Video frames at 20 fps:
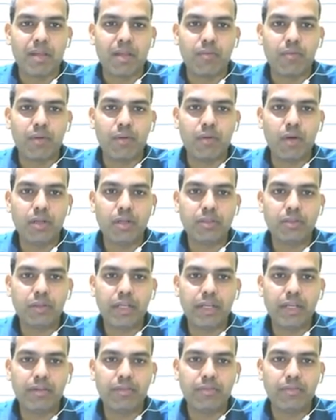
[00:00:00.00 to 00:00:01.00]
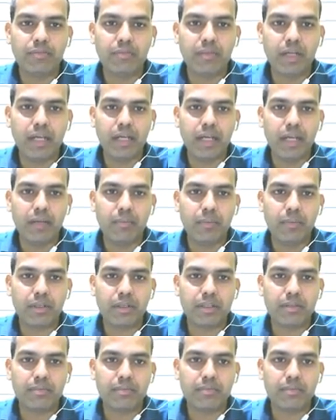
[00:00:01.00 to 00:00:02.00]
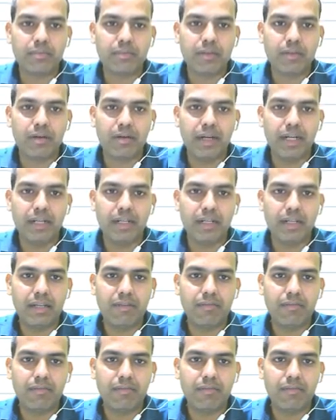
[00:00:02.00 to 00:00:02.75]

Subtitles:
we want to give input, right?